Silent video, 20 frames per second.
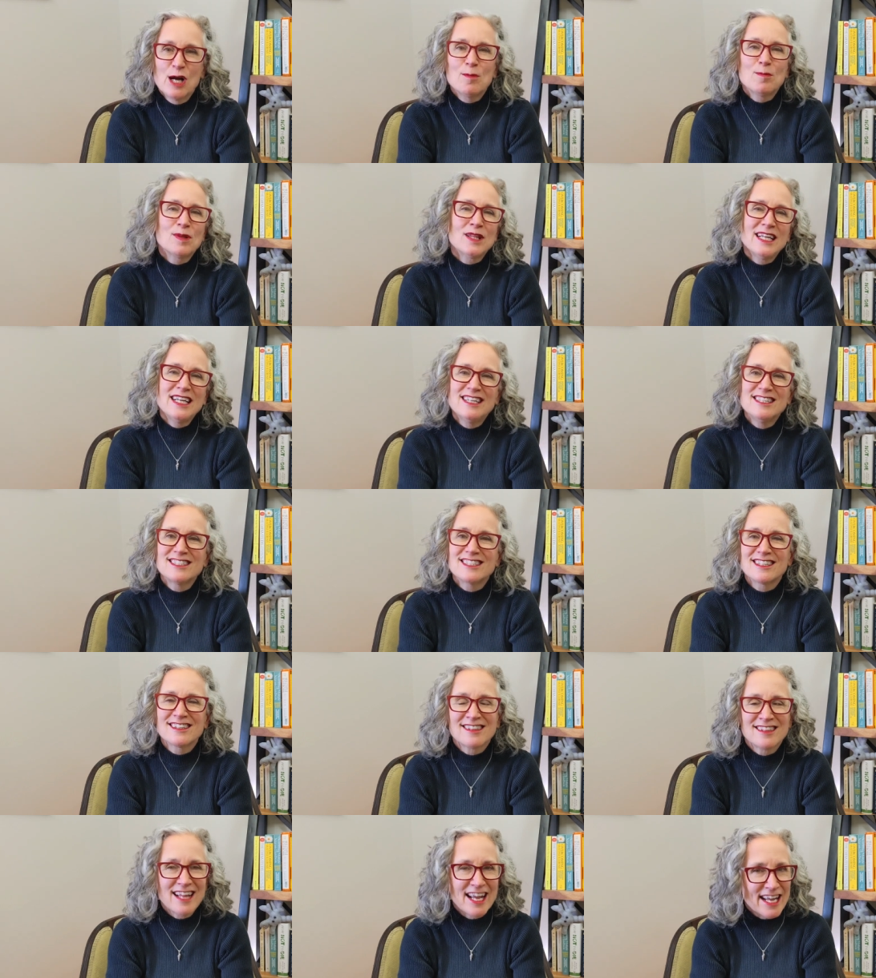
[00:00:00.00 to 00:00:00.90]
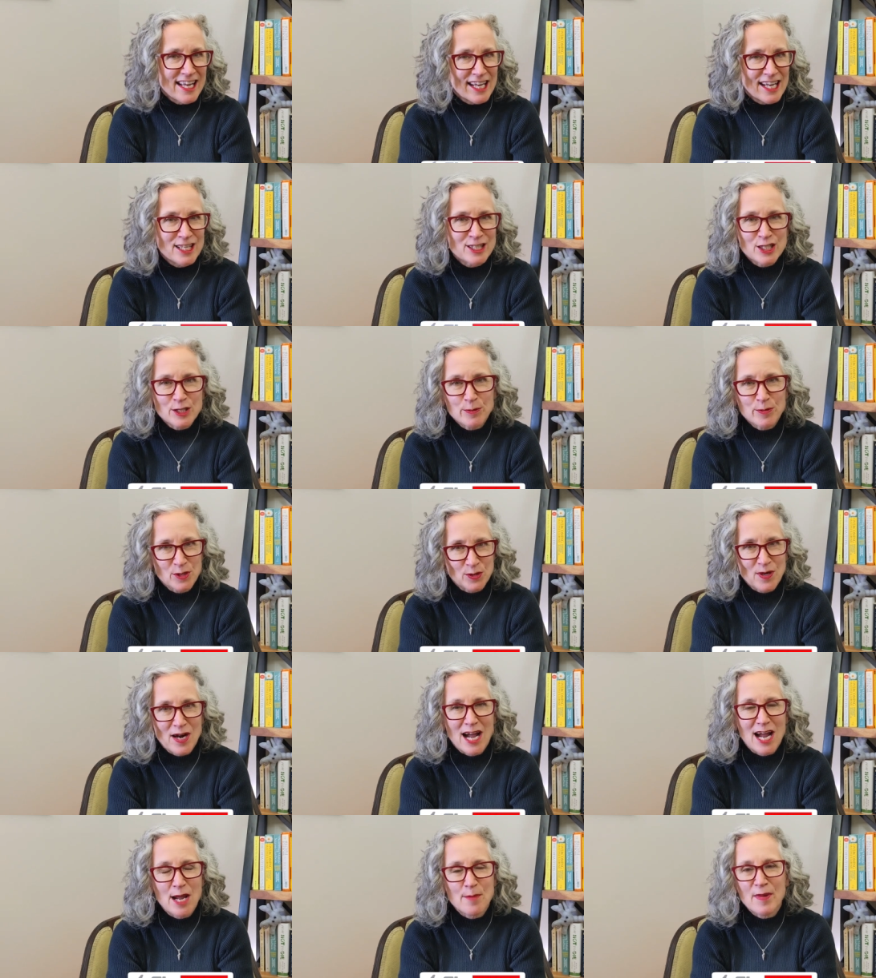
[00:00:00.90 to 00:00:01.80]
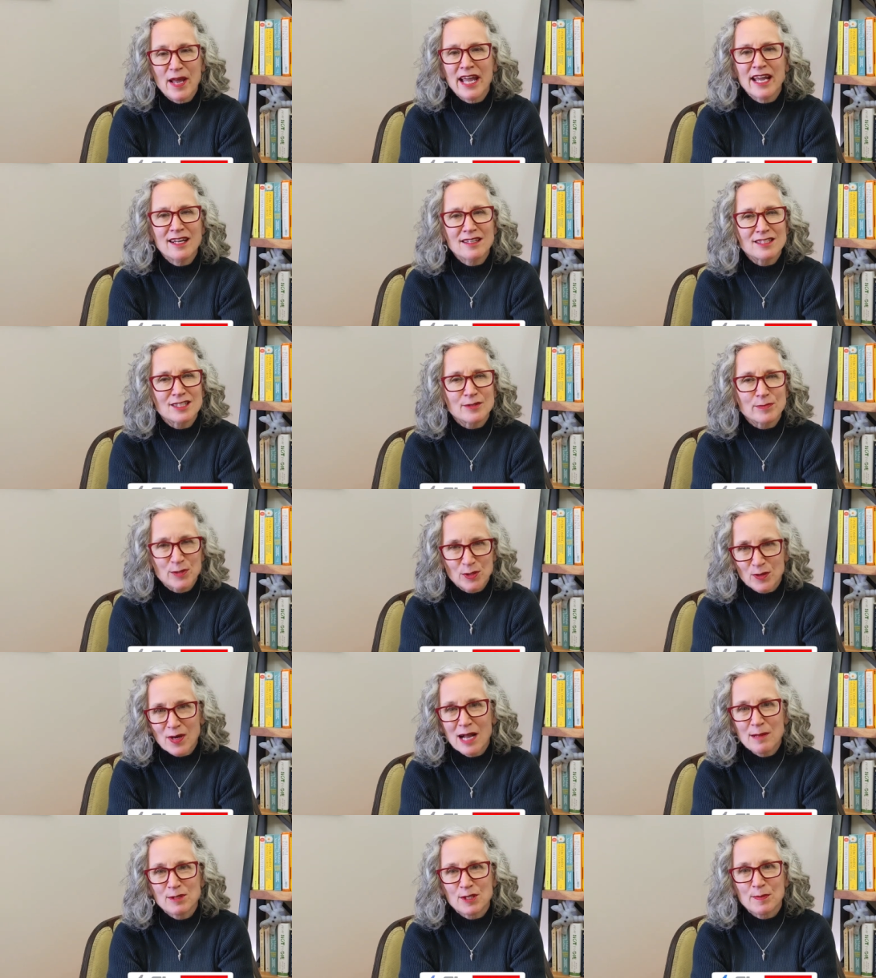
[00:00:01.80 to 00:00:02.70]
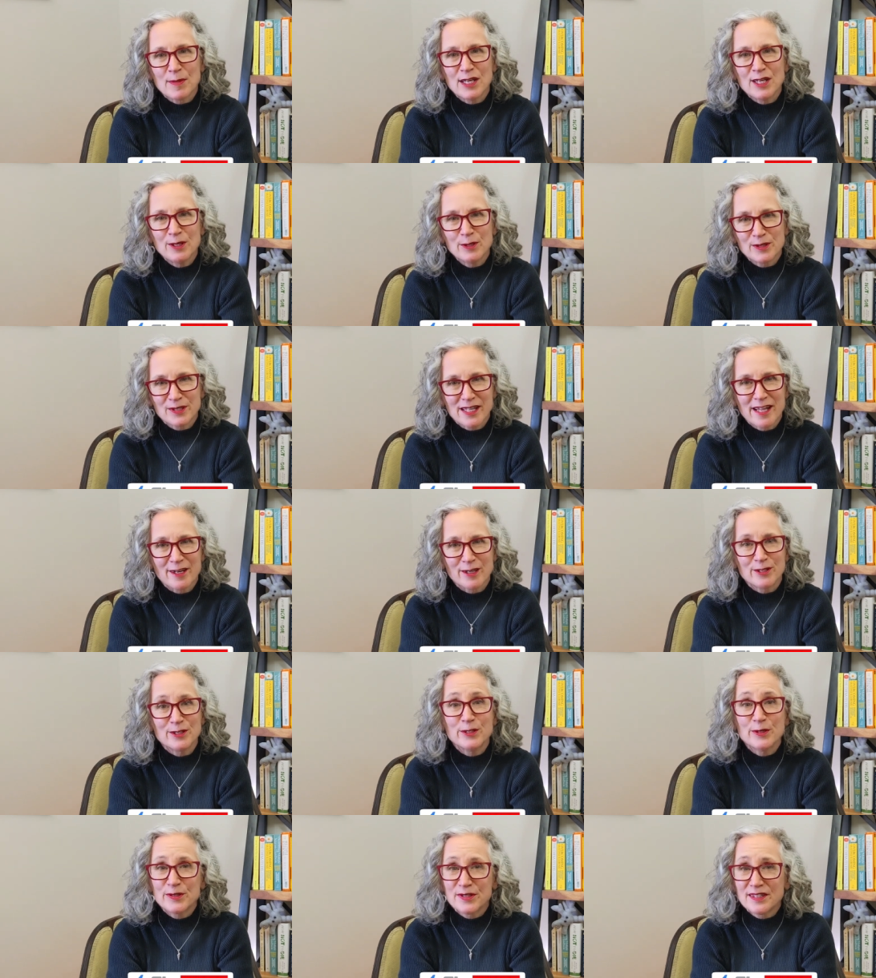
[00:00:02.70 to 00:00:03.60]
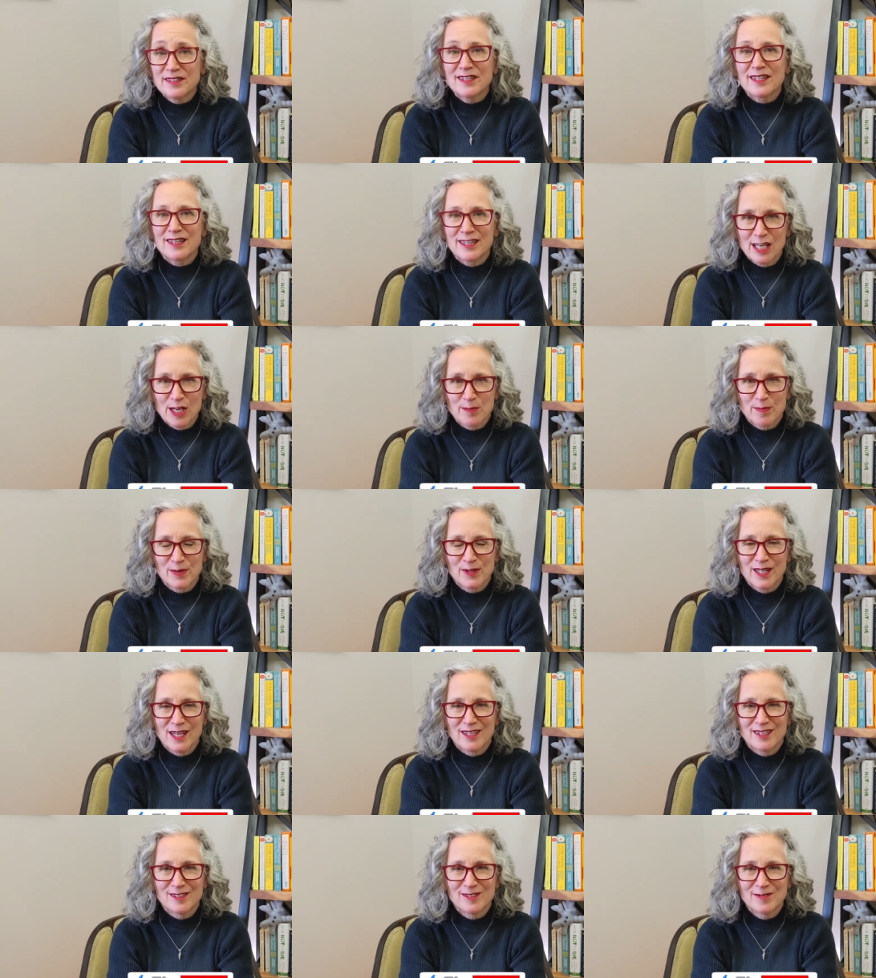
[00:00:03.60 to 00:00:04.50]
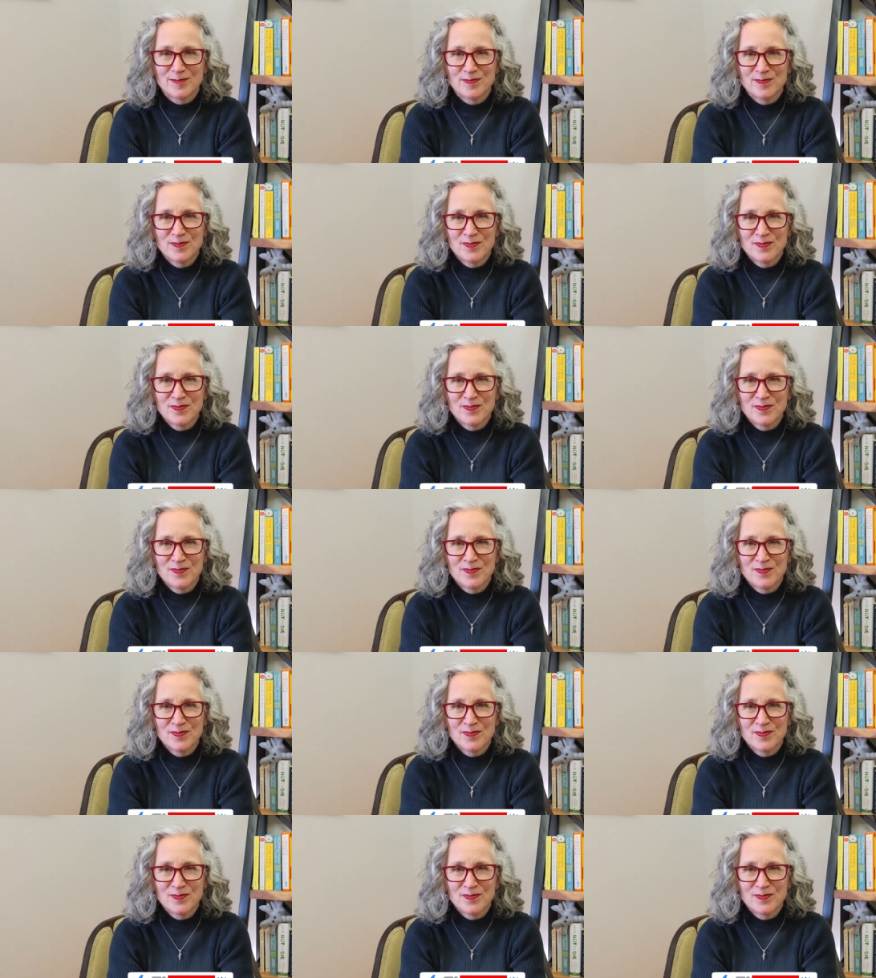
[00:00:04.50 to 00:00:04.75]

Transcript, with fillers: Please like and subscribe and subscribe to my newsletter using the link below.